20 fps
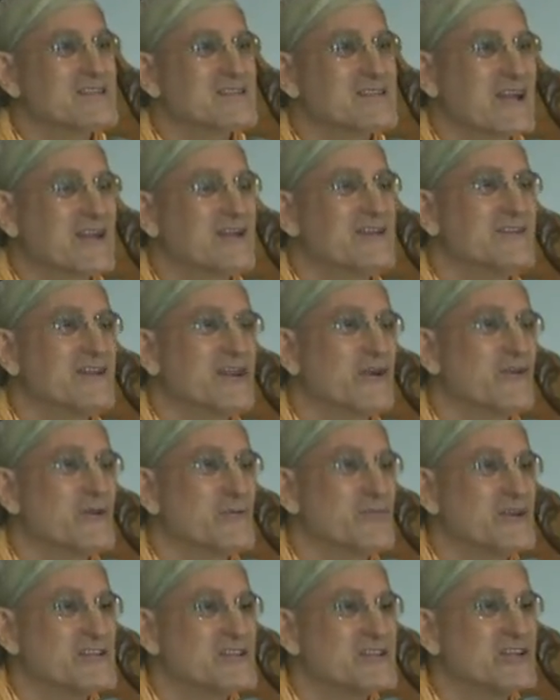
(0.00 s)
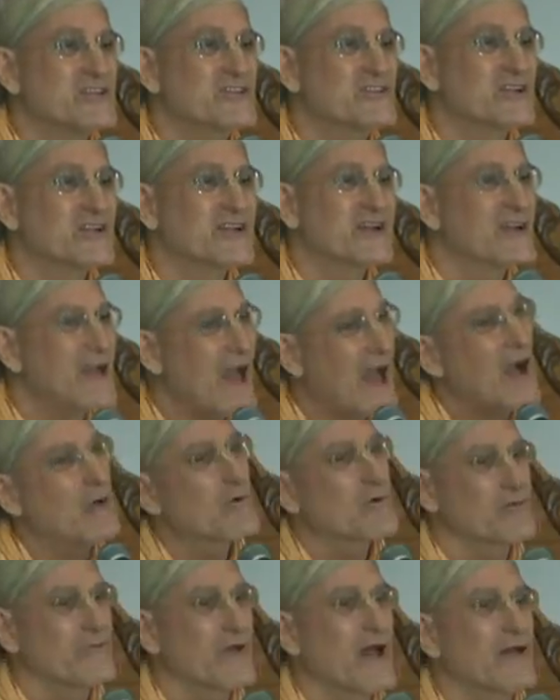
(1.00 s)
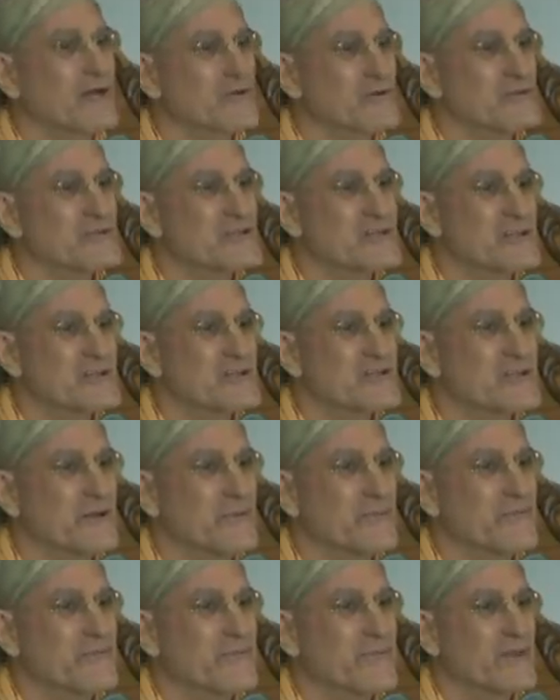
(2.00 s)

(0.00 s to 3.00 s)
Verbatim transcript: secondary position in our value system,